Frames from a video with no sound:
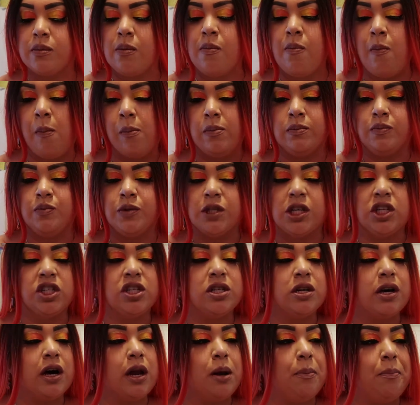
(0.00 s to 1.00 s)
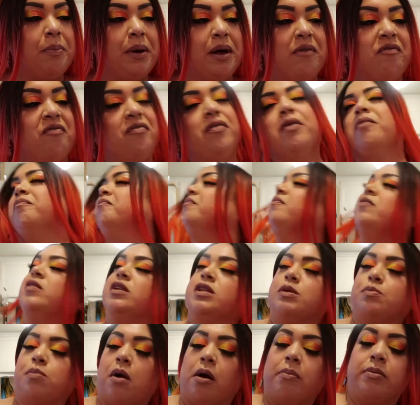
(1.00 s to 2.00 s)
I should have got a bib from
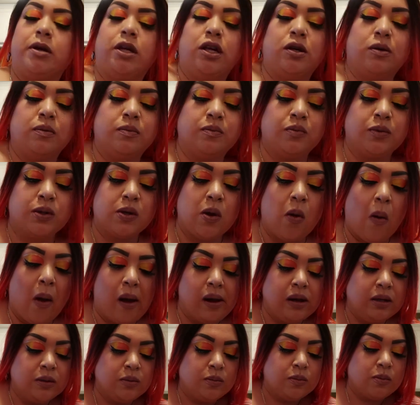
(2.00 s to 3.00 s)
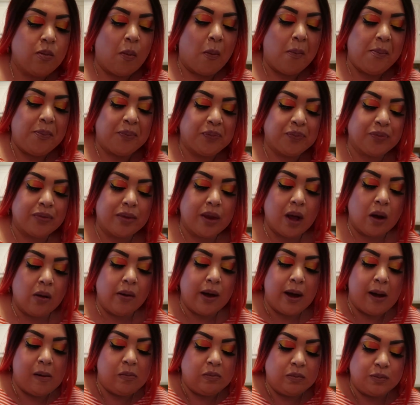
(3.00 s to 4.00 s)
Phil's barbecue.
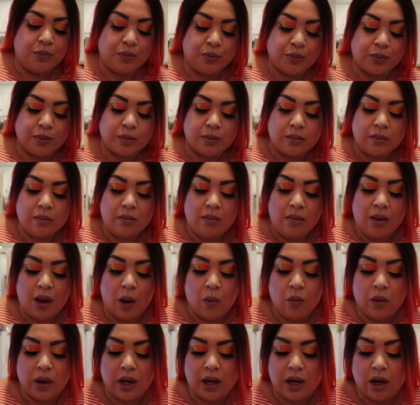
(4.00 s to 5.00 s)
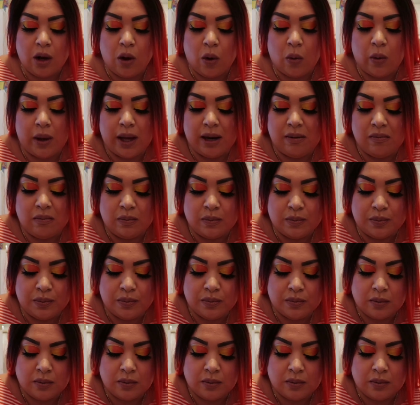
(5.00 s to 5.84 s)
Okay, we're gonna go in.